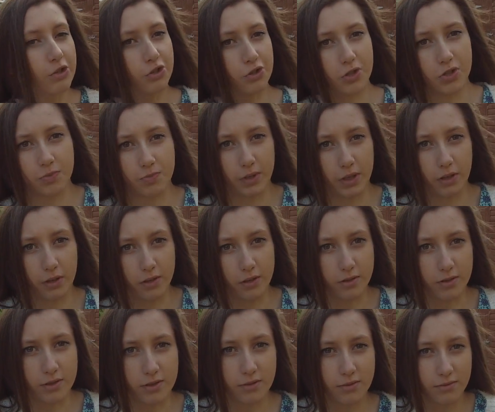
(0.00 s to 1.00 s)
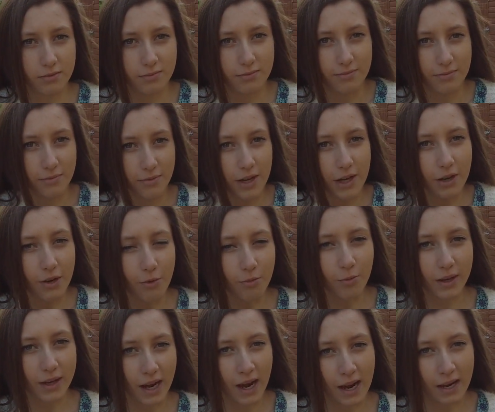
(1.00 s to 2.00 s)
just because
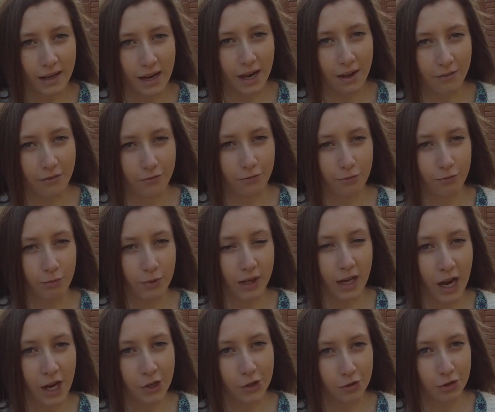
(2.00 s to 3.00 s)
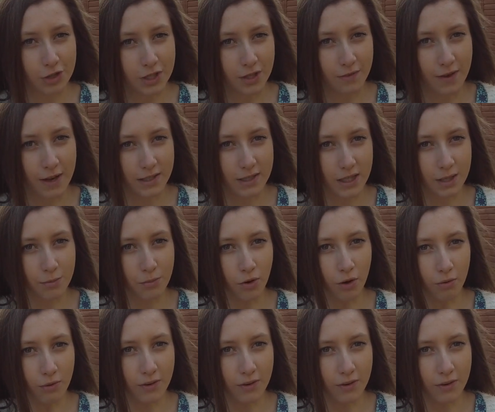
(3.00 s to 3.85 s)
we can't trust the vets anymore.